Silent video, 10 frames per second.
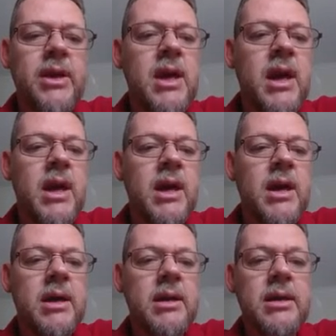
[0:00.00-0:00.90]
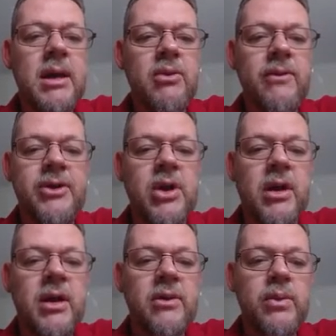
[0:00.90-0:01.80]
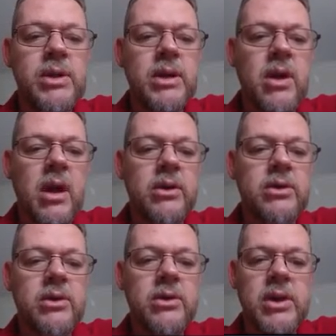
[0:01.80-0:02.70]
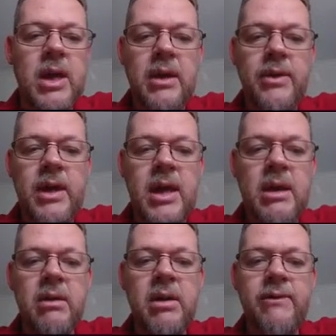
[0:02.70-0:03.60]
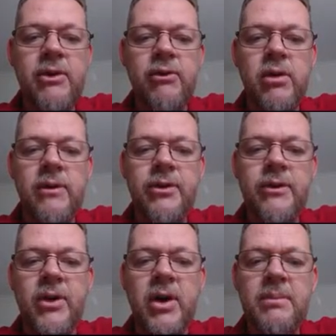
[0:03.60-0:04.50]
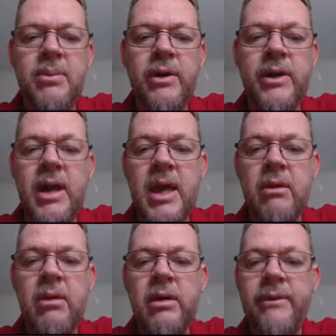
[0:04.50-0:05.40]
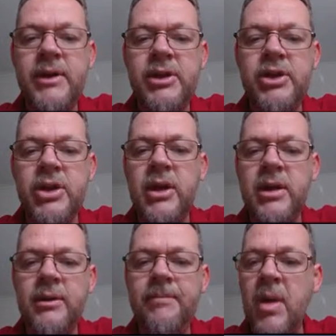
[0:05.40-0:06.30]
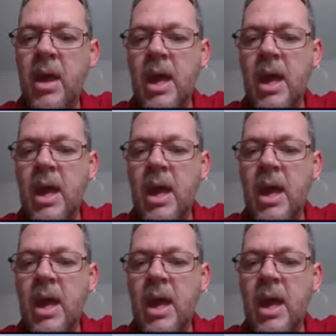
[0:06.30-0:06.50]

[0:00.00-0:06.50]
the number of tiles, we're just going to say the area of the roof divided by the area of each tile